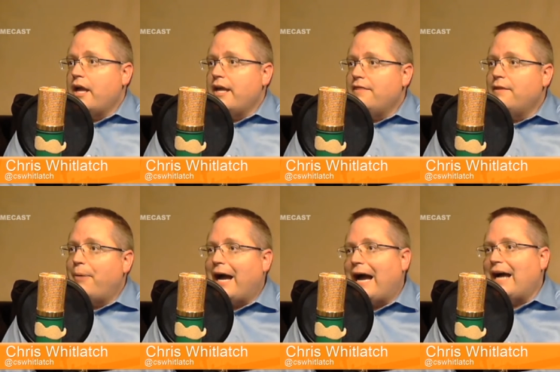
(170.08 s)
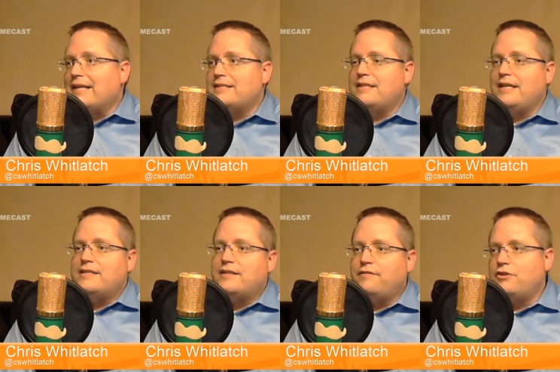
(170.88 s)
In the past,
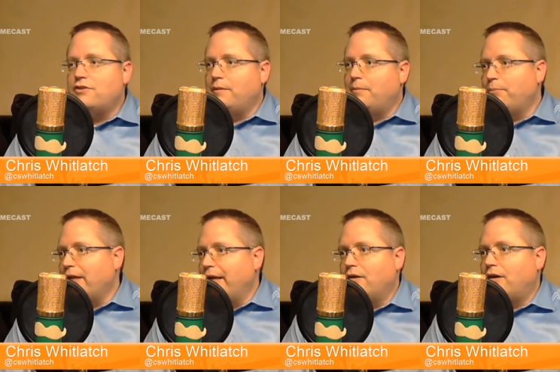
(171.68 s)
these have usually been played